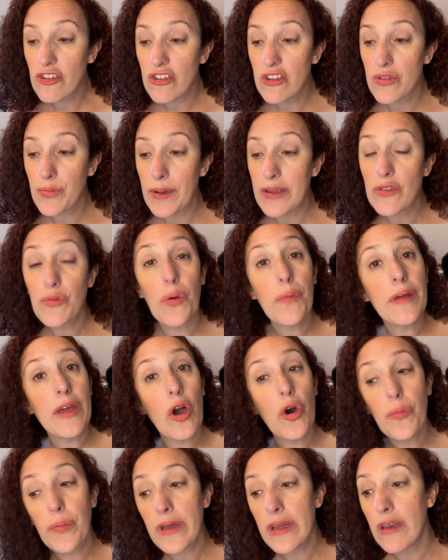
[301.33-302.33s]
the space will be
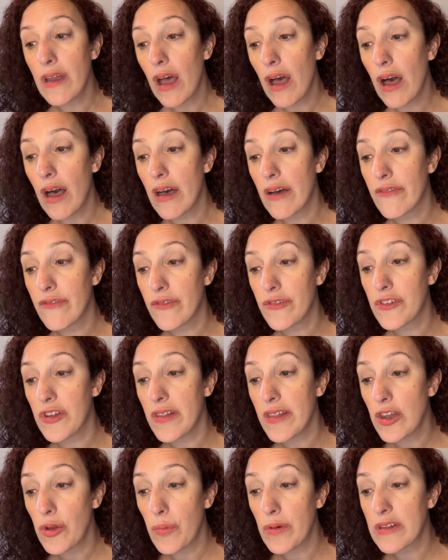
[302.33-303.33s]
open to
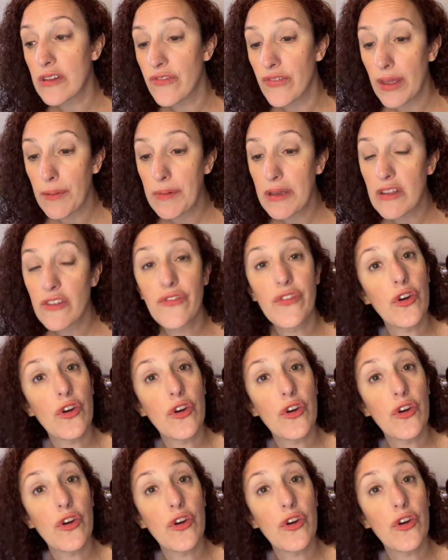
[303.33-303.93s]
little ones' families for